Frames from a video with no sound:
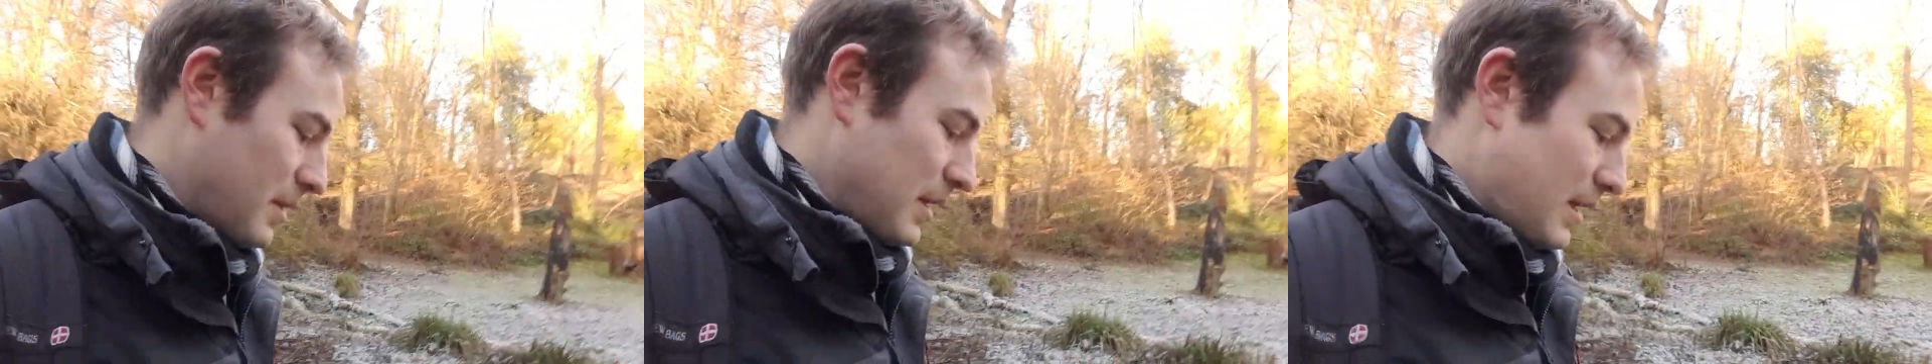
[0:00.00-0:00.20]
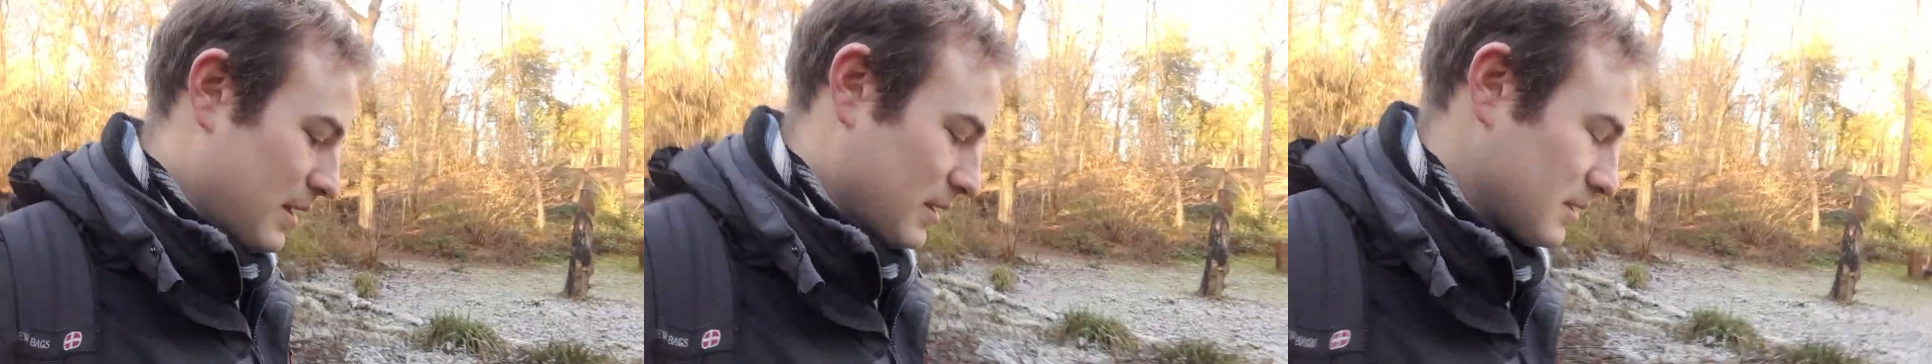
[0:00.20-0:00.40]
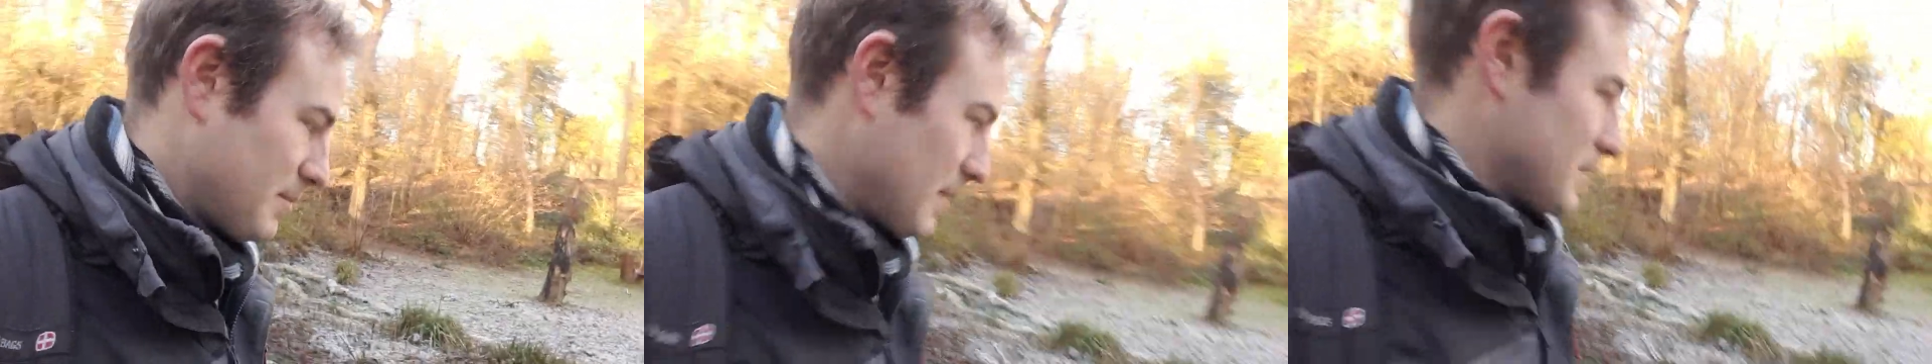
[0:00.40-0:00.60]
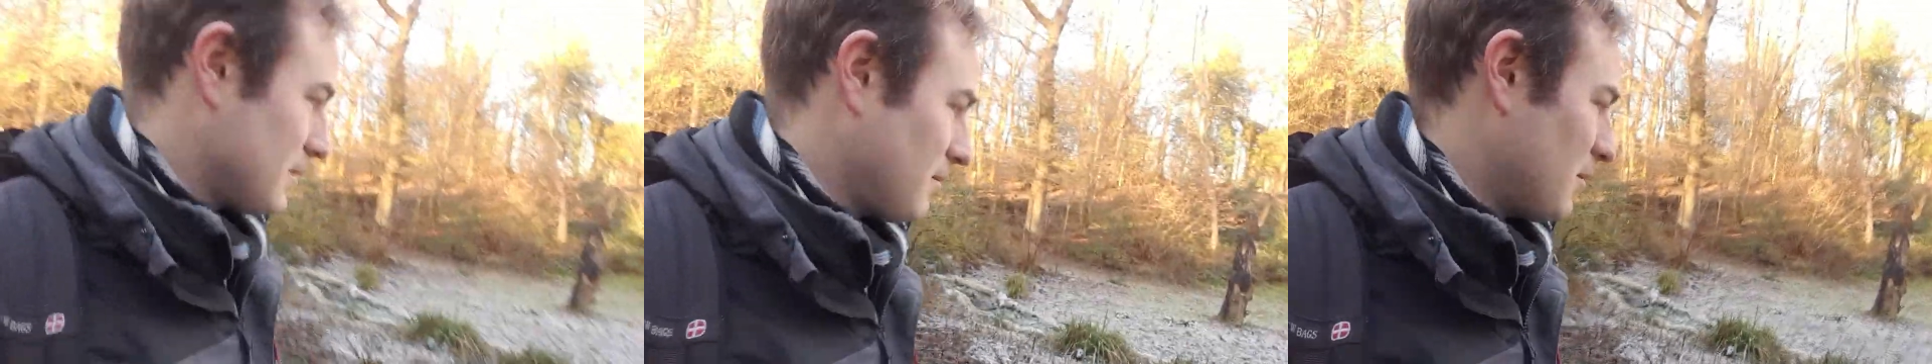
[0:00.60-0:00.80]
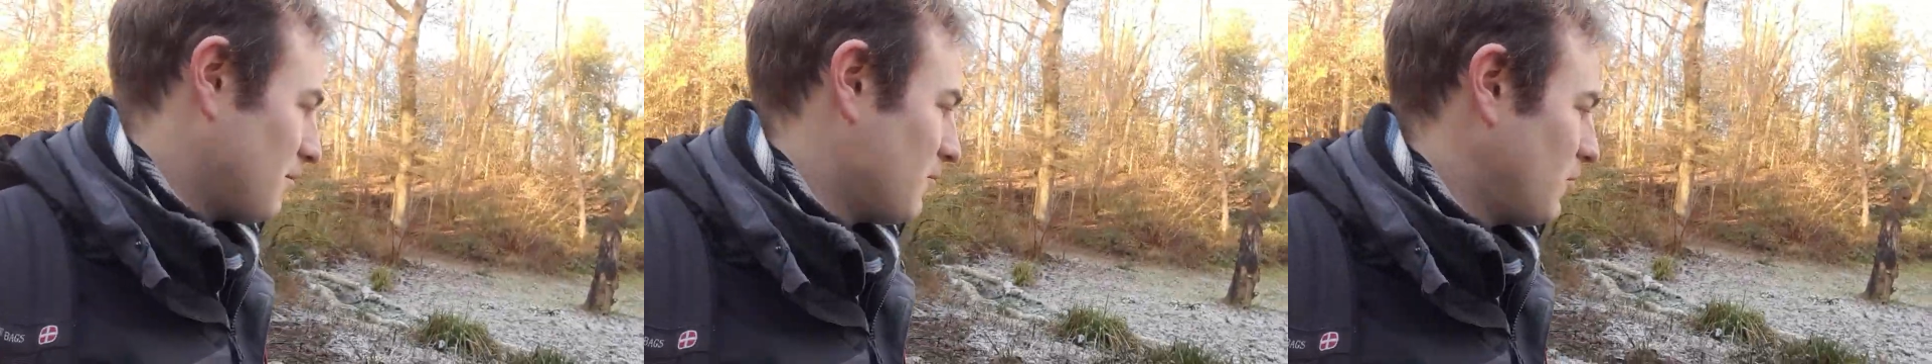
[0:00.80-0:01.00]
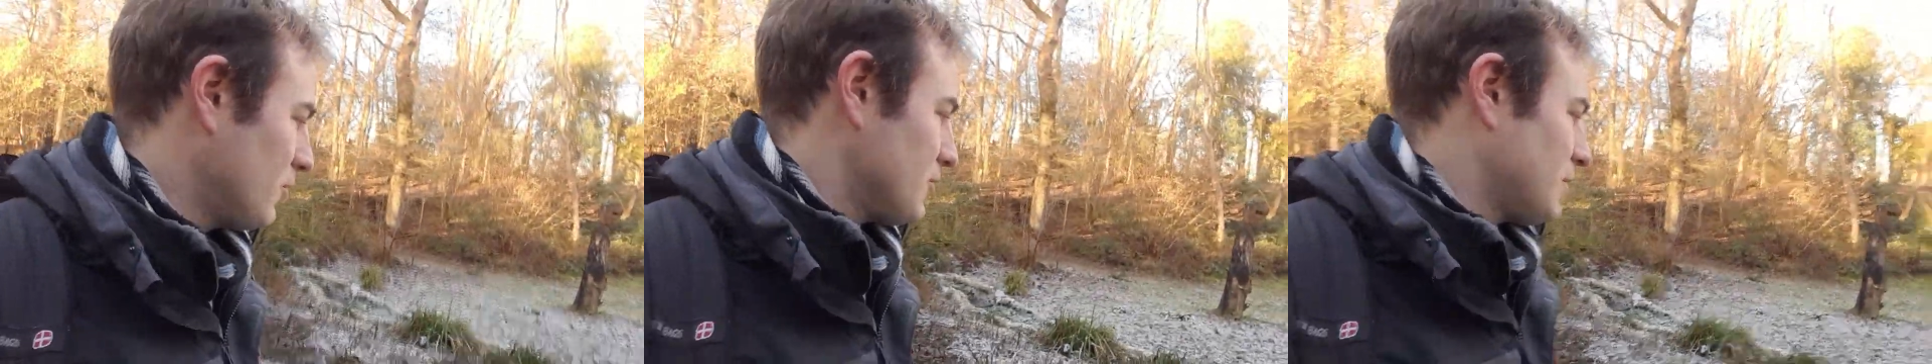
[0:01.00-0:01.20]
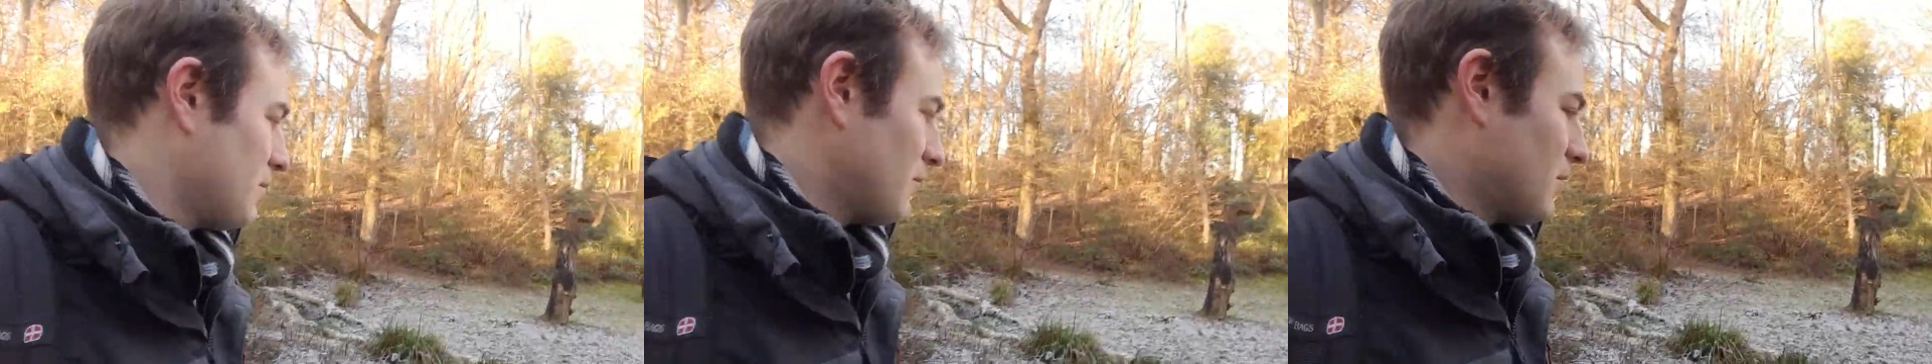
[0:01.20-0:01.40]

Again, I expect someone watching